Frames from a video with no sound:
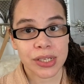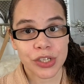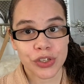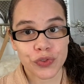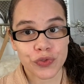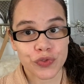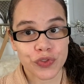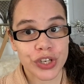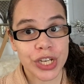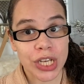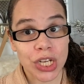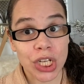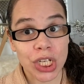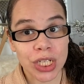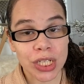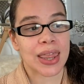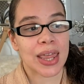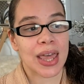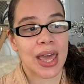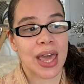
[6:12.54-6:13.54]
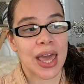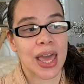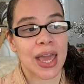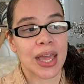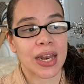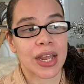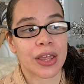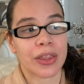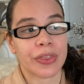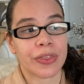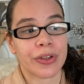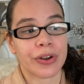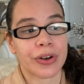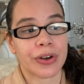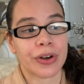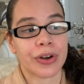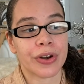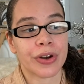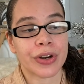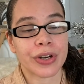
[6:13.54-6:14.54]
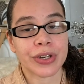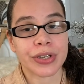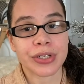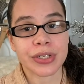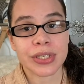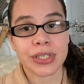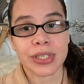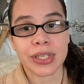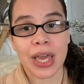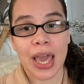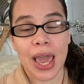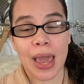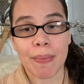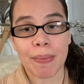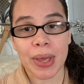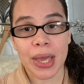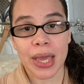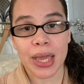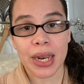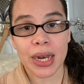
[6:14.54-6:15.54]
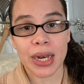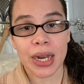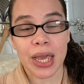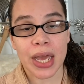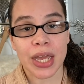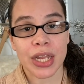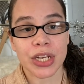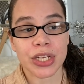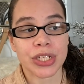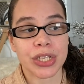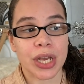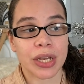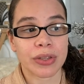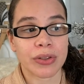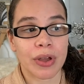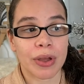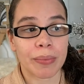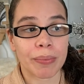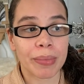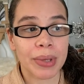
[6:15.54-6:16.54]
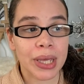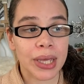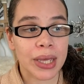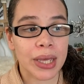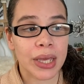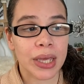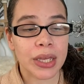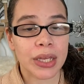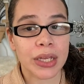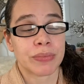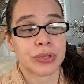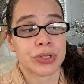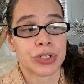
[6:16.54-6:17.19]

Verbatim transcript: real. Then their nurse came in and checked on me.